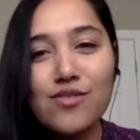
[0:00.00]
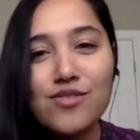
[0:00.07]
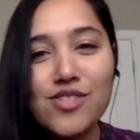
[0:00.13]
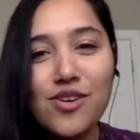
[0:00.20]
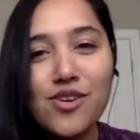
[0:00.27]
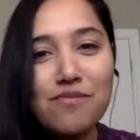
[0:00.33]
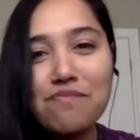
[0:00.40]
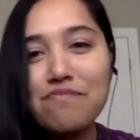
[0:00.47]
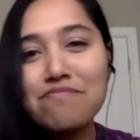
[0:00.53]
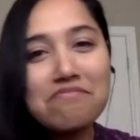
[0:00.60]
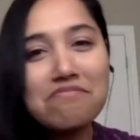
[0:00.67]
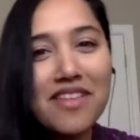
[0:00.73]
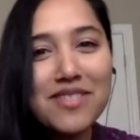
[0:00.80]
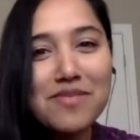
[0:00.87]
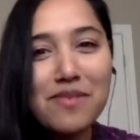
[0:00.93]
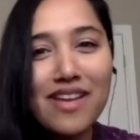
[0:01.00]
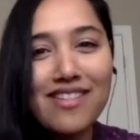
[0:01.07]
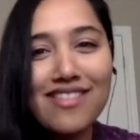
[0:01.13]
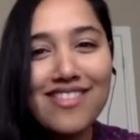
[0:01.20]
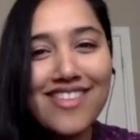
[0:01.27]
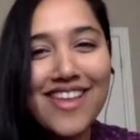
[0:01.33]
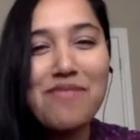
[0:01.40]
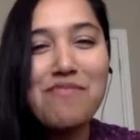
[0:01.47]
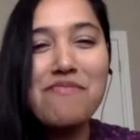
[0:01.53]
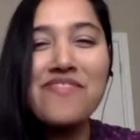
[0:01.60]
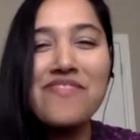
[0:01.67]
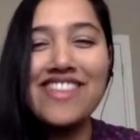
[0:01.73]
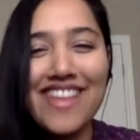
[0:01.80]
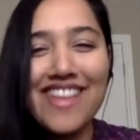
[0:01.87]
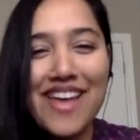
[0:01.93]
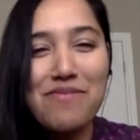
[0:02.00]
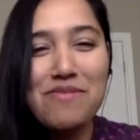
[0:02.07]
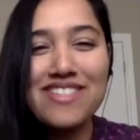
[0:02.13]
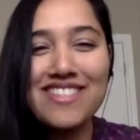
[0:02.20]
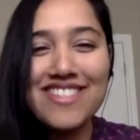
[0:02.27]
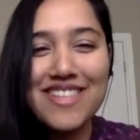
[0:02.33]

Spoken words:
So that's my layman's tip.